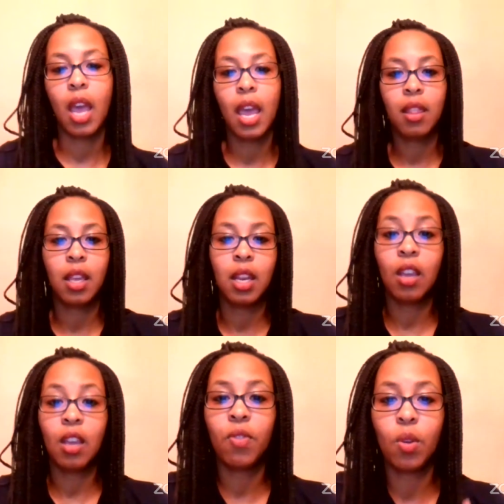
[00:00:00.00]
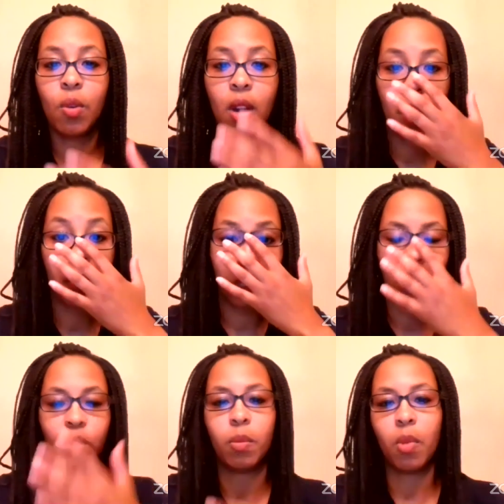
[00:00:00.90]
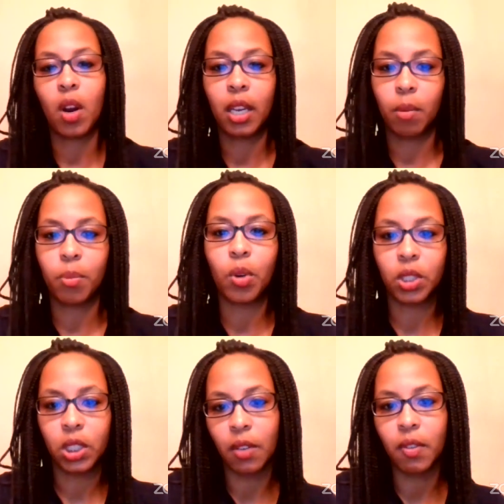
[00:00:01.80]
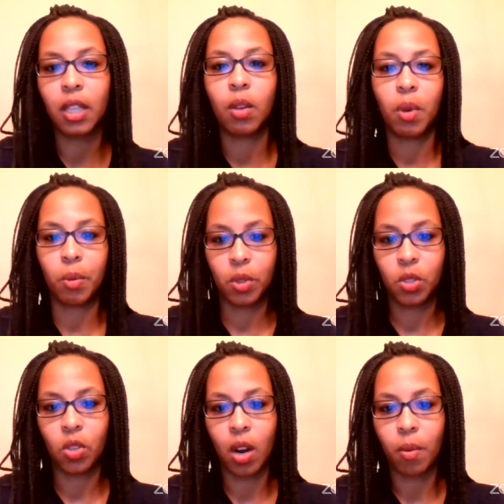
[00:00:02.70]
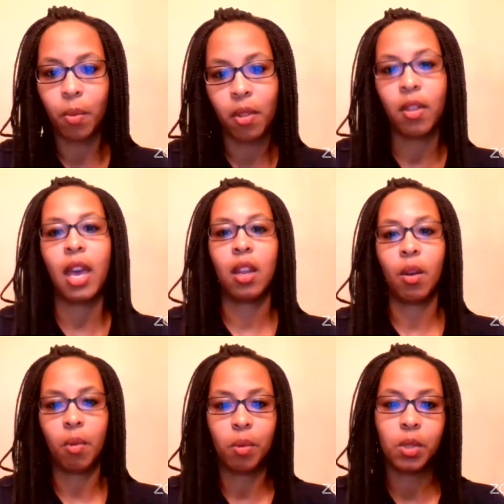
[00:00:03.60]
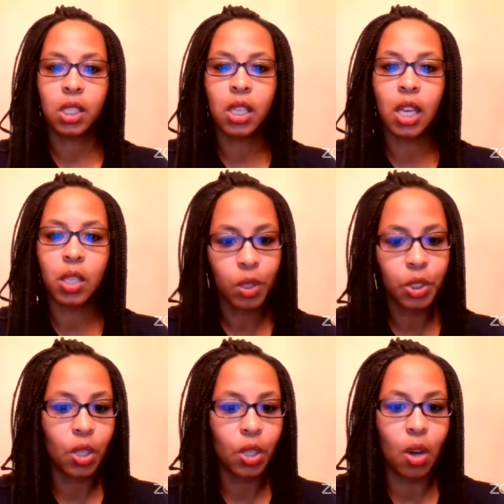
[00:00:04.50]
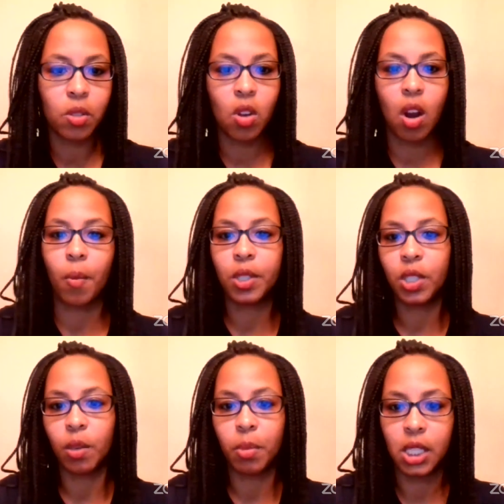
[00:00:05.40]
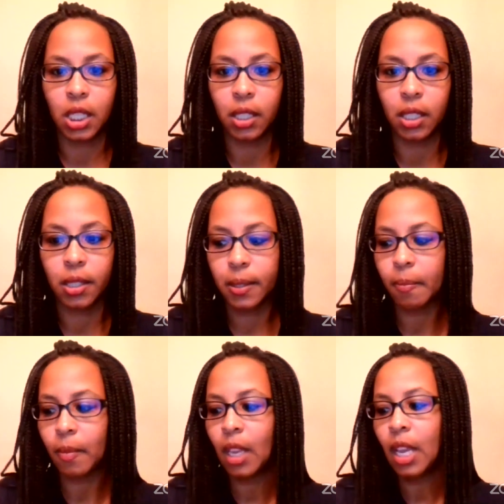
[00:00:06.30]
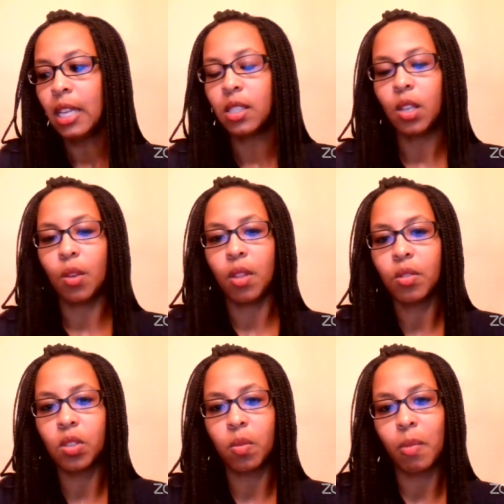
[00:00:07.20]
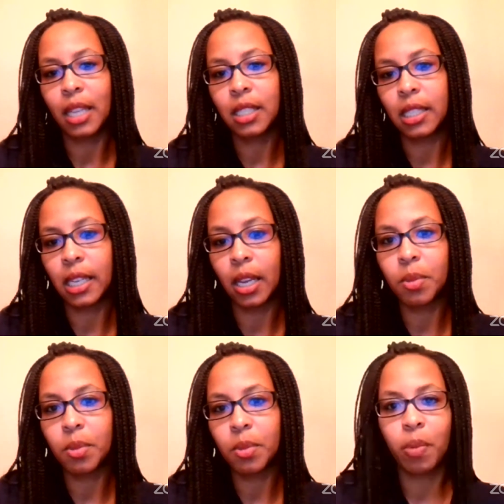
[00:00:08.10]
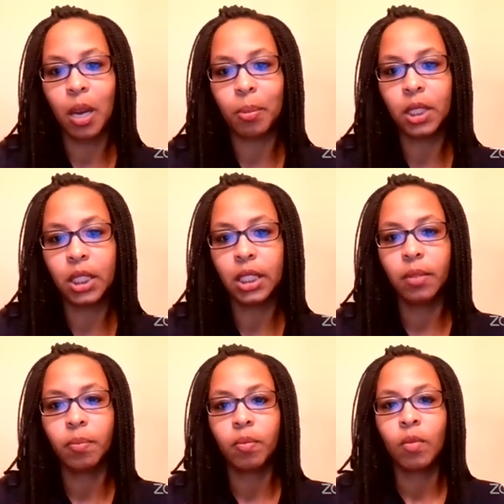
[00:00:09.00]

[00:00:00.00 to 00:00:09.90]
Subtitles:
And then if you hire me to do the marketing portion of it, then we will start with that and we'll discuss what your goals are and what your budget is. So those are my steps to publishing.